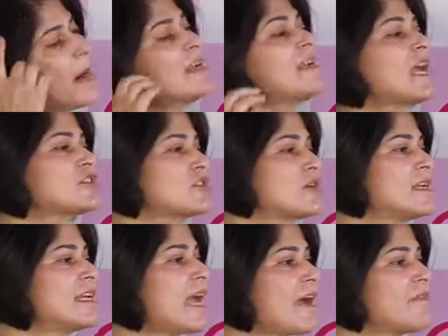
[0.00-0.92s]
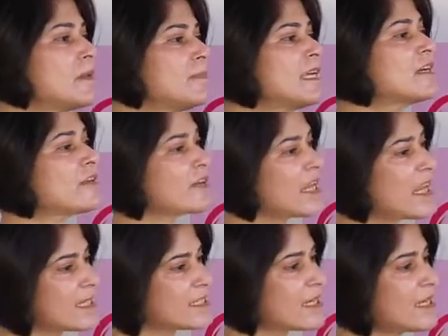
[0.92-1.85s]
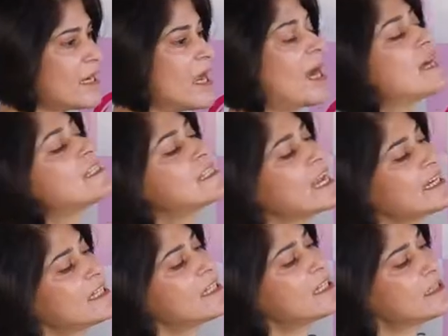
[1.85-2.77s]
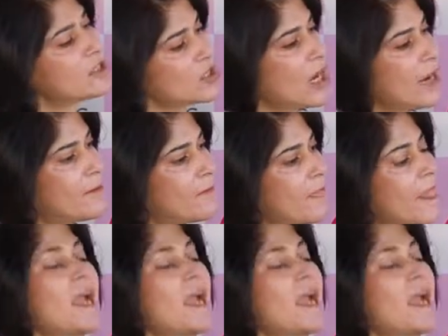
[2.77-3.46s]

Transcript: but naturally I will be creating anxiety in the child.